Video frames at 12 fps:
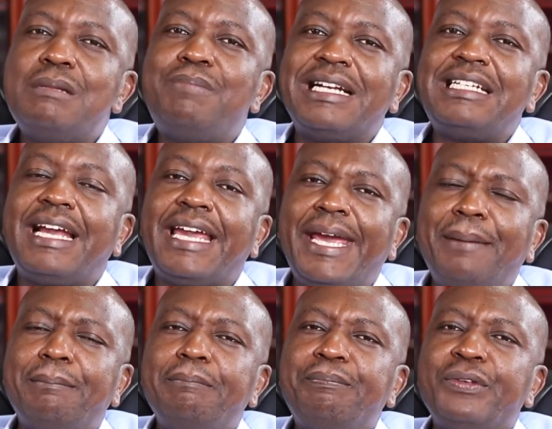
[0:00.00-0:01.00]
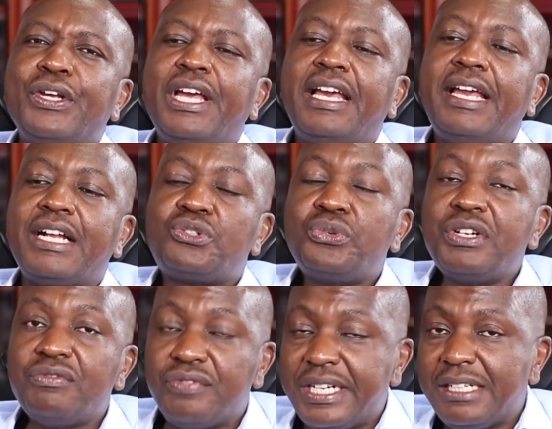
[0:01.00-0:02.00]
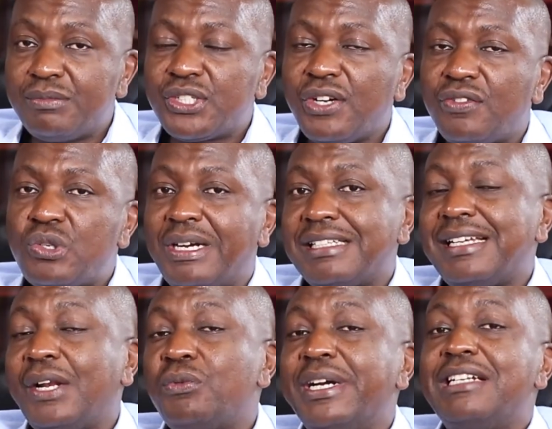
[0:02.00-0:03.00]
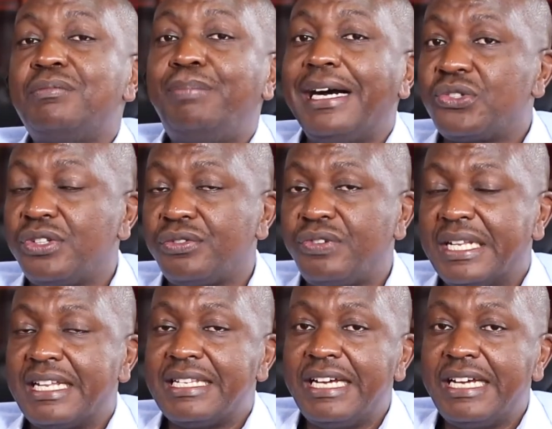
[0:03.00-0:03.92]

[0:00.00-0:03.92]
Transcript: but he came here to reveal himself to us and went back to the Father.